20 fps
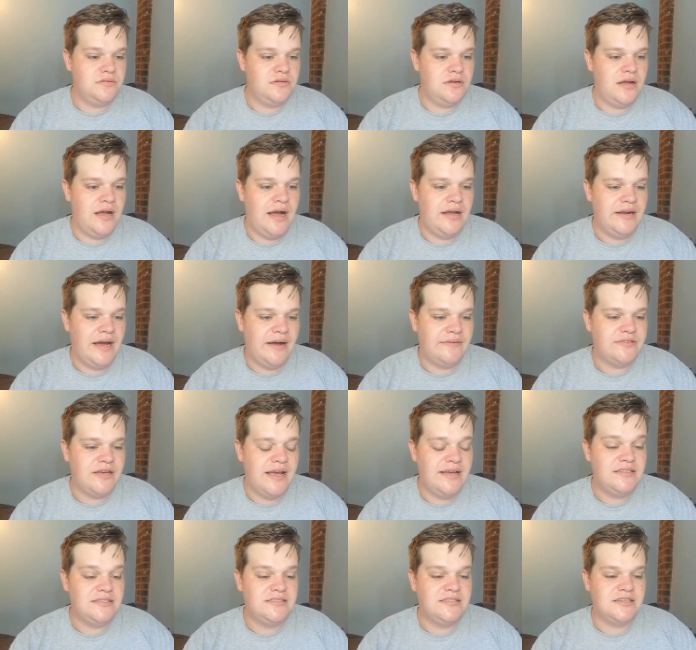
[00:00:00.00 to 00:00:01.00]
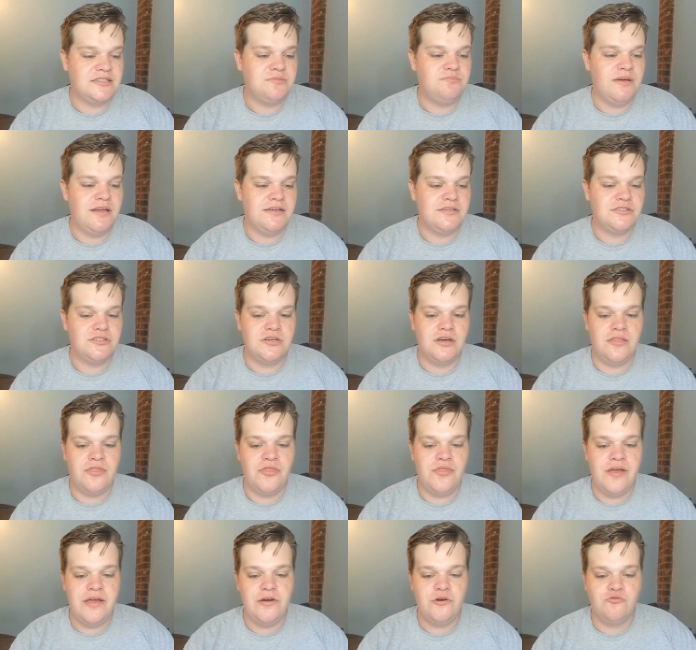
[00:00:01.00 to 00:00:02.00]
after 86 minutes,
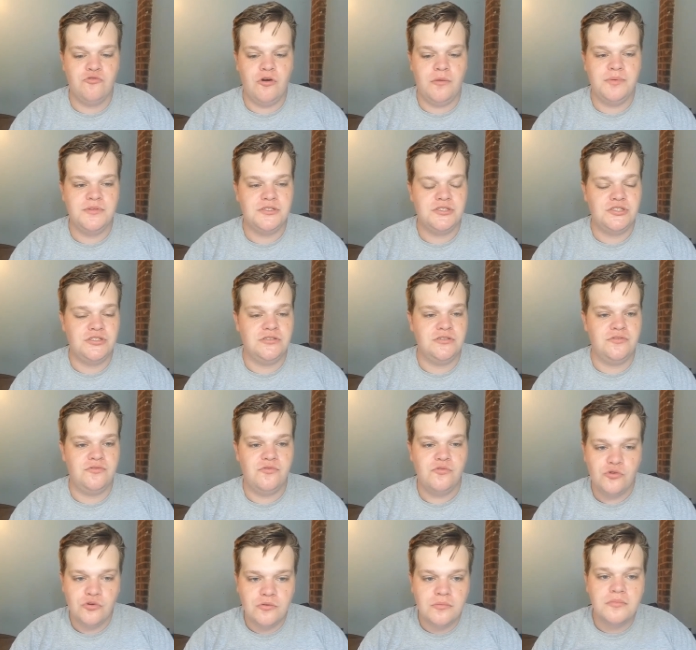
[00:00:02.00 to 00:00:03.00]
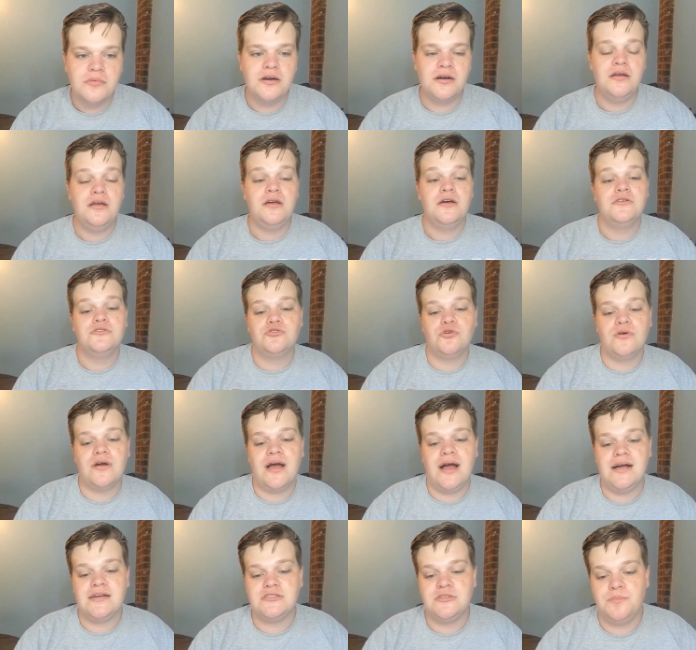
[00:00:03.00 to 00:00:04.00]
Theo Robinson, the former
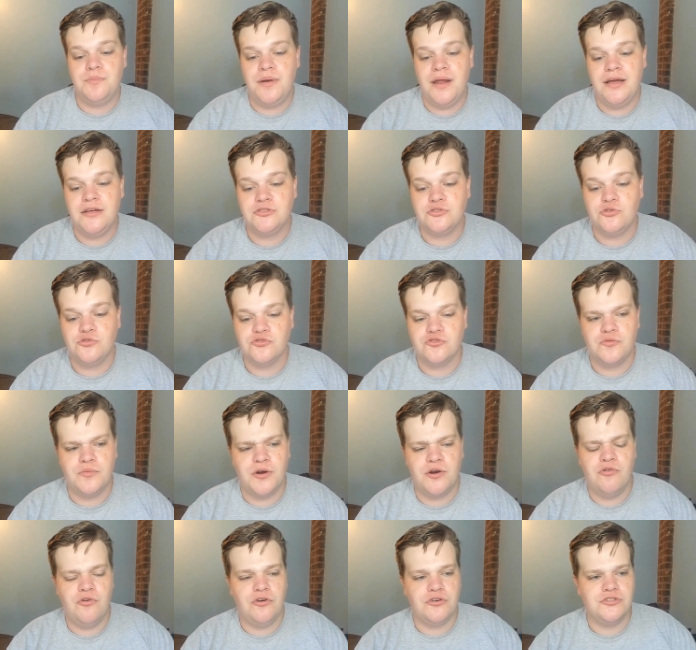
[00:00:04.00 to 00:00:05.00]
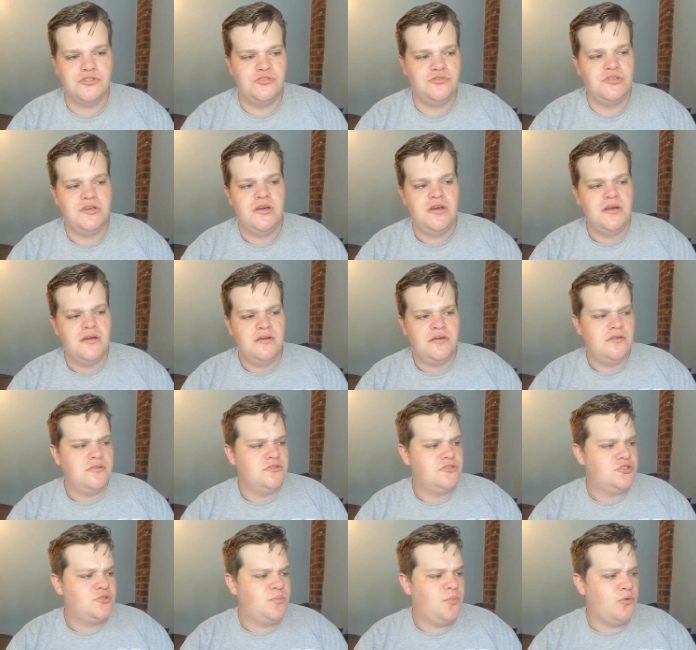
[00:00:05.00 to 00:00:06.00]
Doncaster player, scores from a cross, who's
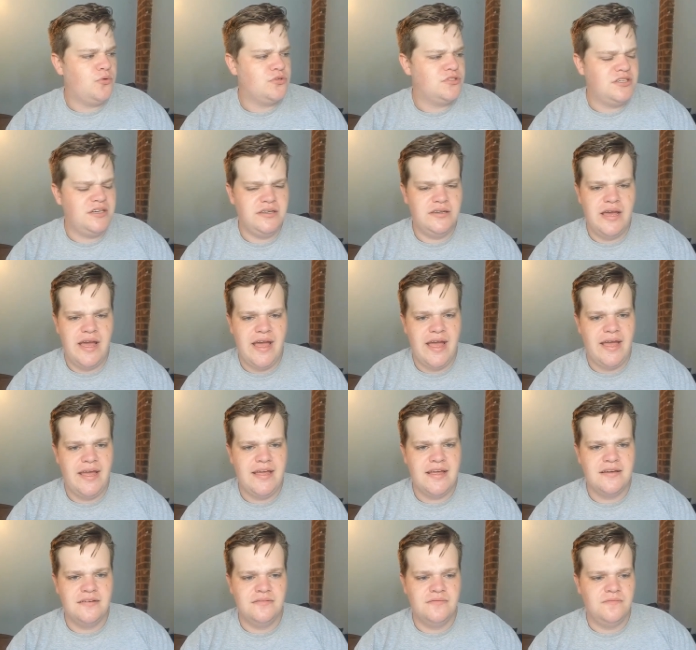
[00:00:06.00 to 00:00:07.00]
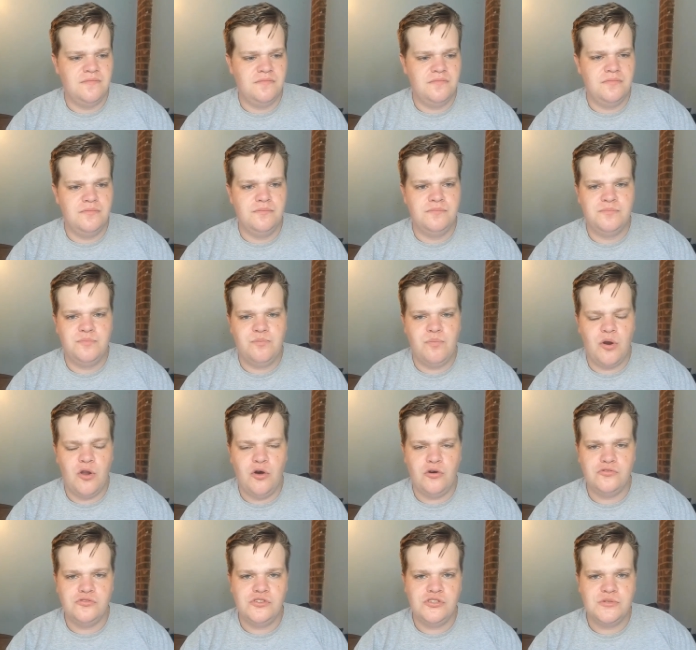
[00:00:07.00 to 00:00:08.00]
sporting a
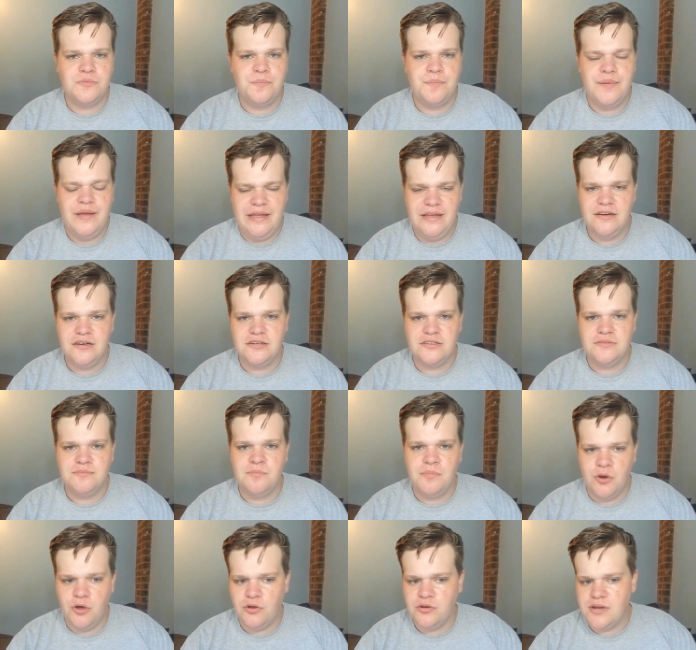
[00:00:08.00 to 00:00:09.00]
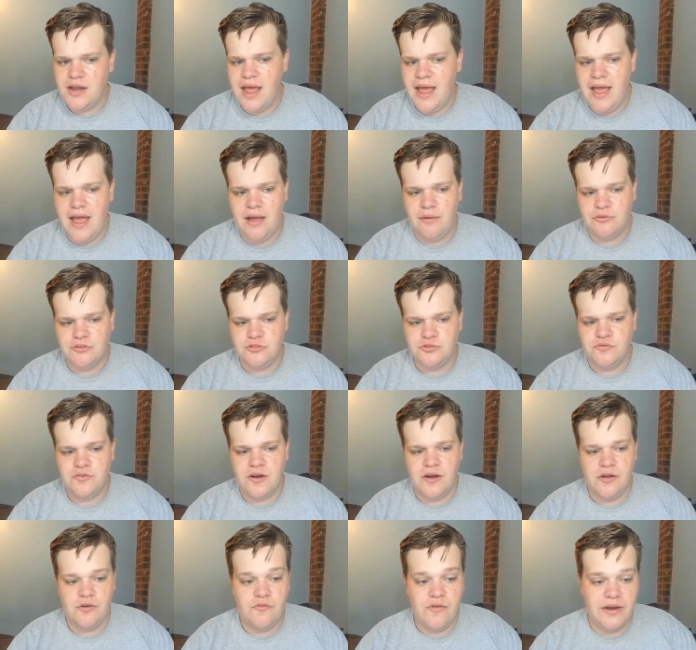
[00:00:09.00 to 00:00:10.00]
blonde beard and blonde hair, which is
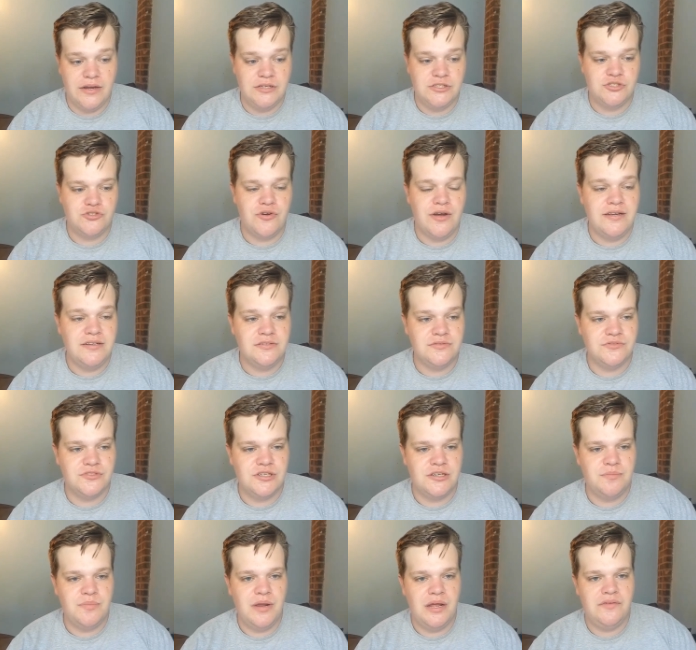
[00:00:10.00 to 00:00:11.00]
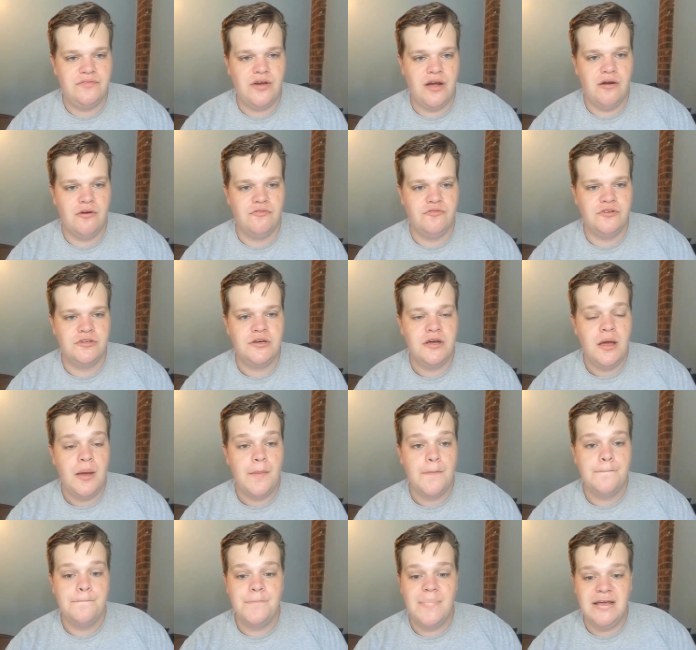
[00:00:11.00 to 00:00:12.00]
very, very strange. Obviously, he played for Hereford
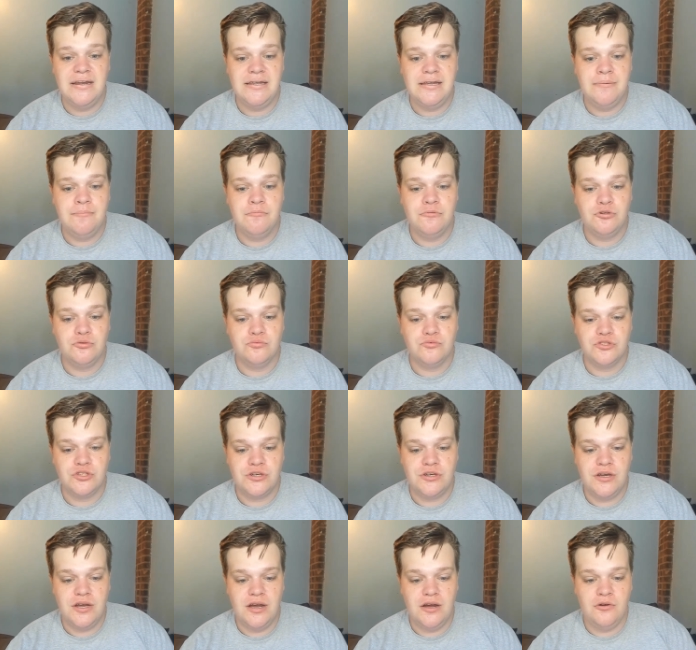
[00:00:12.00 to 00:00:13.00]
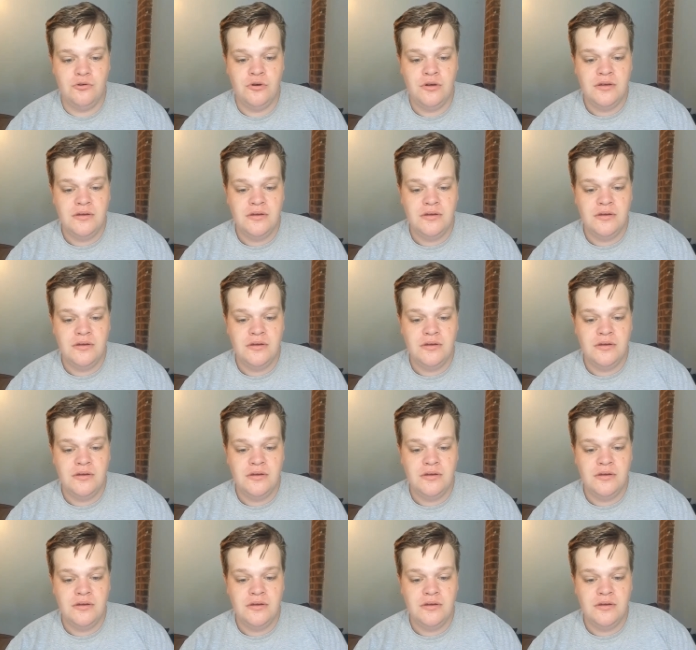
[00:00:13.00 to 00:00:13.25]
many moons ago,